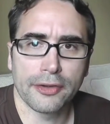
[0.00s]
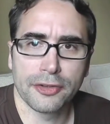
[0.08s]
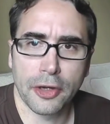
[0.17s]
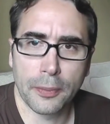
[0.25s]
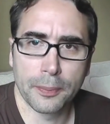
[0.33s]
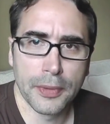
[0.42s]

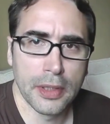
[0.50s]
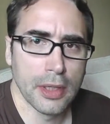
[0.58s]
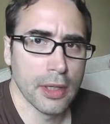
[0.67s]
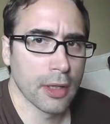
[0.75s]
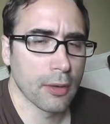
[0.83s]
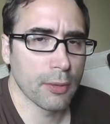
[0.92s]
So
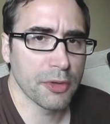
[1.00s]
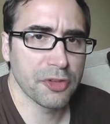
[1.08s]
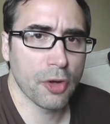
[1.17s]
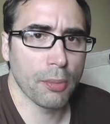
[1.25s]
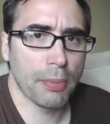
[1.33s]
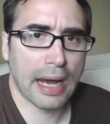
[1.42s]
let's
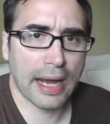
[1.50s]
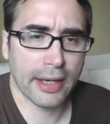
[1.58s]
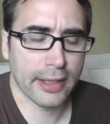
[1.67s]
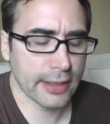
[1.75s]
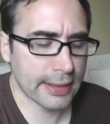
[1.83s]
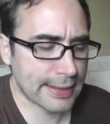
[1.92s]
go
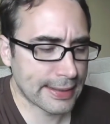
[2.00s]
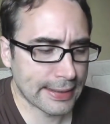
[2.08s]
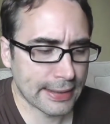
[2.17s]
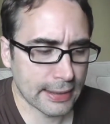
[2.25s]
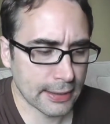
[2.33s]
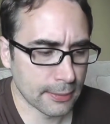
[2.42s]
back,
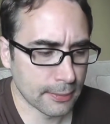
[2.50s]
I